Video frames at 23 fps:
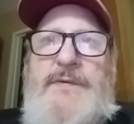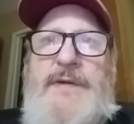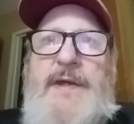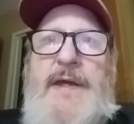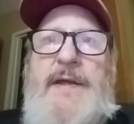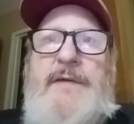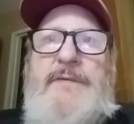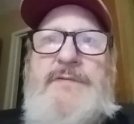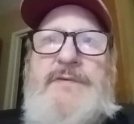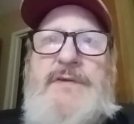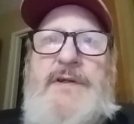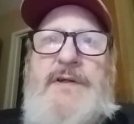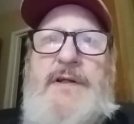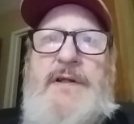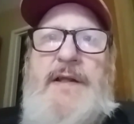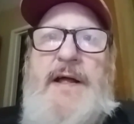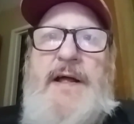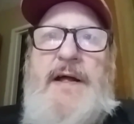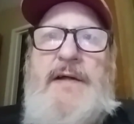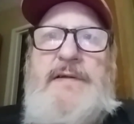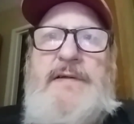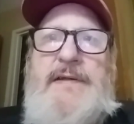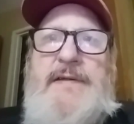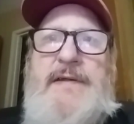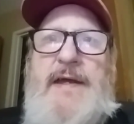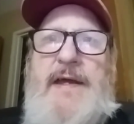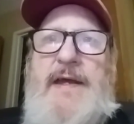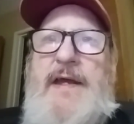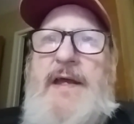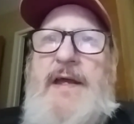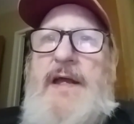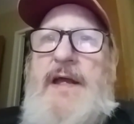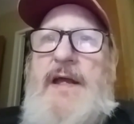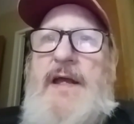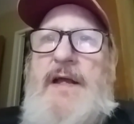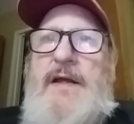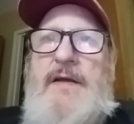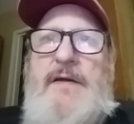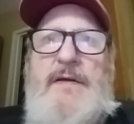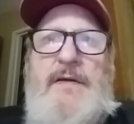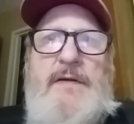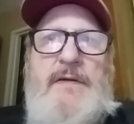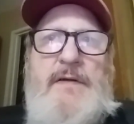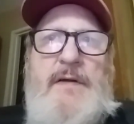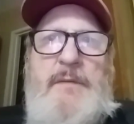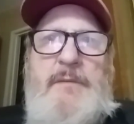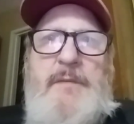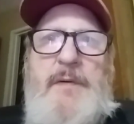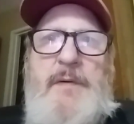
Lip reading: Yeah, it was a cloudy day.